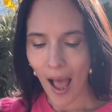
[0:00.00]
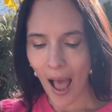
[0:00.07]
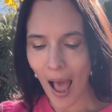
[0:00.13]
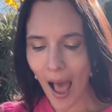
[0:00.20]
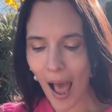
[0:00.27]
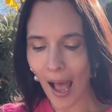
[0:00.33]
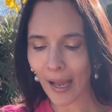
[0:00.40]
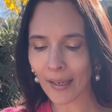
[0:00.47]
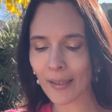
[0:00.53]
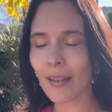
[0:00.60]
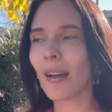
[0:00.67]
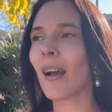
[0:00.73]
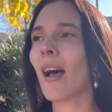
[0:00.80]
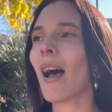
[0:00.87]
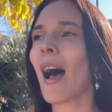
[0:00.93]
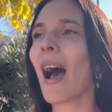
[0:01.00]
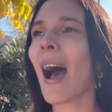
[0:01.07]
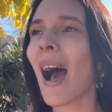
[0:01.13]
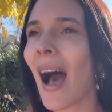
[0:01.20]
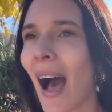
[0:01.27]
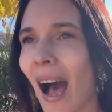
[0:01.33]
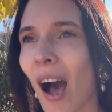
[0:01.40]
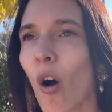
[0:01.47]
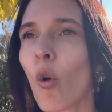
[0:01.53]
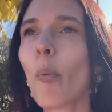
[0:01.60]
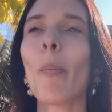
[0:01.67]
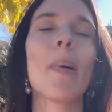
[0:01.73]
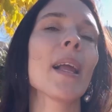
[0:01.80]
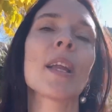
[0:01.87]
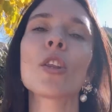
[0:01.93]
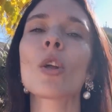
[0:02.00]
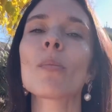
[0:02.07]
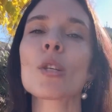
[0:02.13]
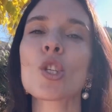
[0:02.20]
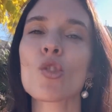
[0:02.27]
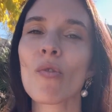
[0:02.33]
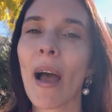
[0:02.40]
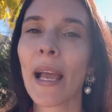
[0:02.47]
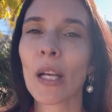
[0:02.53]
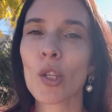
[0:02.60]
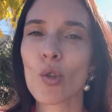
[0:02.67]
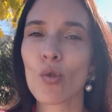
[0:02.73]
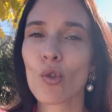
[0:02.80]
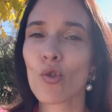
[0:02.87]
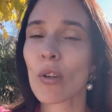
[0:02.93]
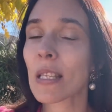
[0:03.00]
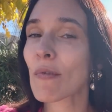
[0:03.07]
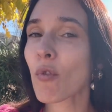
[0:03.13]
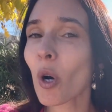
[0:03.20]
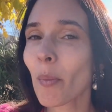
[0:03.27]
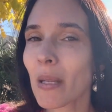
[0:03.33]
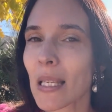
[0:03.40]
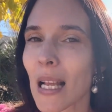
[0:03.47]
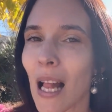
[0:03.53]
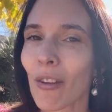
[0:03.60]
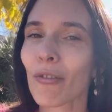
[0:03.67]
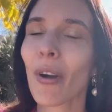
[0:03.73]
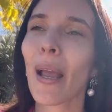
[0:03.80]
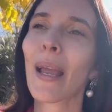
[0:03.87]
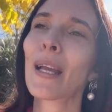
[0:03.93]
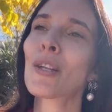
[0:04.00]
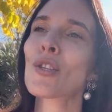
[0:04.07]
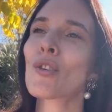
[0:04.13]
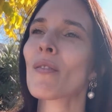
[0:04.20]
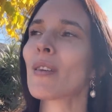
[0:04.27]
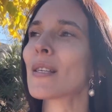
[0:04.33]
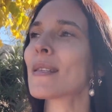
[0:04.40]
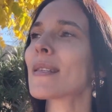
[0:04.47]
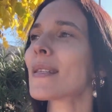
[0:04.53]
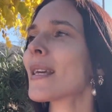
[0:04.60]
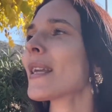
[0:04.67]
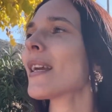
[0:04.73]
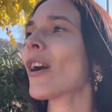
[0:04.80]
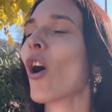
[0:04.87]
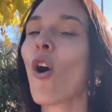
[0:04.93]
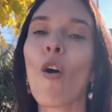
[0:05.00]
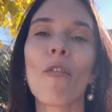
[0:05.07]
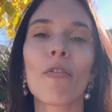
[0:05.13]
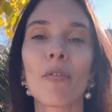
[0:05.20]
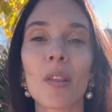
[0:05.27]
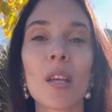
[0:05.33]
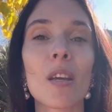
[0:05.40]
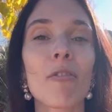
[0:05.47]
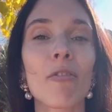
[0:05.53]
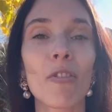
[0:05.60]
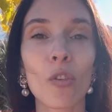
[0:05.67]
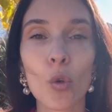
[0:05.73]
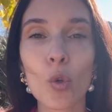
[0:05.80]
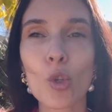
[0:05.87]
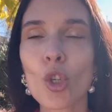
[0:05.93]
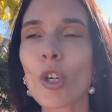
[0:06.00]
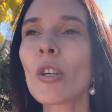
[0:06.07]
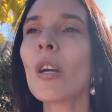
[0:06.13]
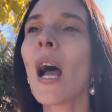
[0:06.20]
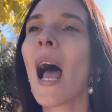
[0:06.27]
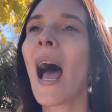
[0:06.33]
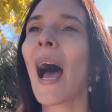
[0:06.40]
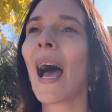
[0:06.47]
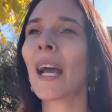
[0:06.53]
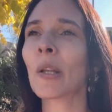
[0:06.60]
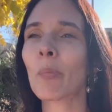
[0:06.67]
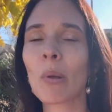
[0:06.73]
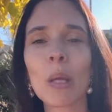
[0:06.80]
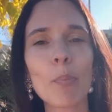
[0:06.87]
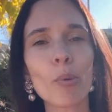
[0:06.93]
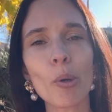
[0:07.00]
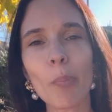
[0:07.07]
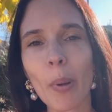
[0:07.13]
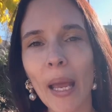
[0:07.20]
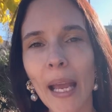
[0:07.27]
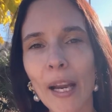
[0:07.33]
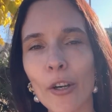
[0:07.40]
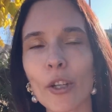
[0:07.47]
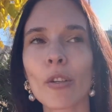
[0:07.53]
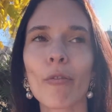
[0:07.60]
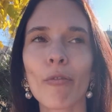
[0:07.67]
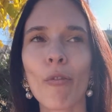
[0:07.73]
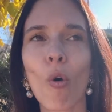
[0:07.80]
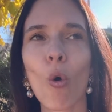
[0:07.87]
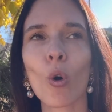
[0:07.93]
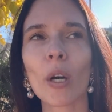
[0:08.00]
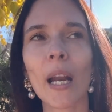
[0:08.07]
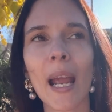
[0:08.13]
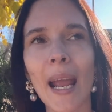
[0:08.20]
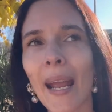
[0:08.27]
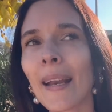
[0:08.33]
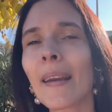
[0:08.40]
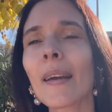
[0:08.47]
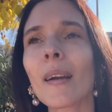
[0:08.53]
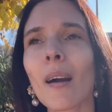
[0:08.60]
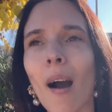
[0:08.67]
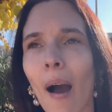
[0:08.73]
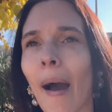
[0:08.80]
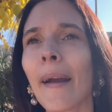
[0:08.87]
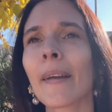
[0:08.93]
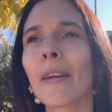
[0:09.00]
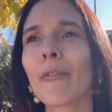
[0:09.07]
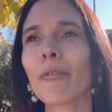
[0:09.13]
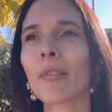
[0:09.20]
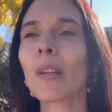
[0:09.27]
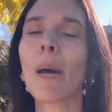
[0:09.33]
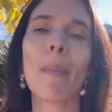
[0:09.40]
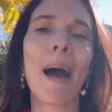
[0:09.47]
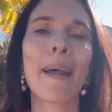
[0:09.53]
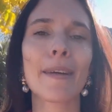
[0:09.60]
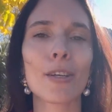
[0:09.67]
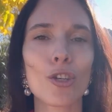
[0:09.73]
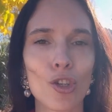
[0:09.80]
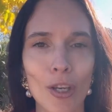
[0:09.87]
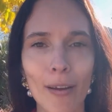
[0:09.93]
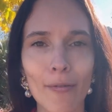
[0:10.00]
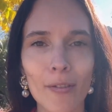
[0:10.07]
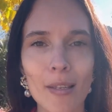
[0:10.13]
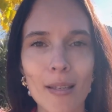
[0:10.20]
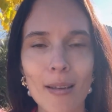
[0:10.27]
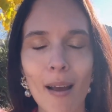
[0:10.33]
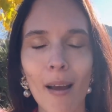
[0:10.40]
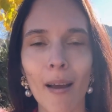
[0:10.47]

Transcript: and how Benidorm is trying to transform itself into the city of the future and be prepared for any kind of climatic shifts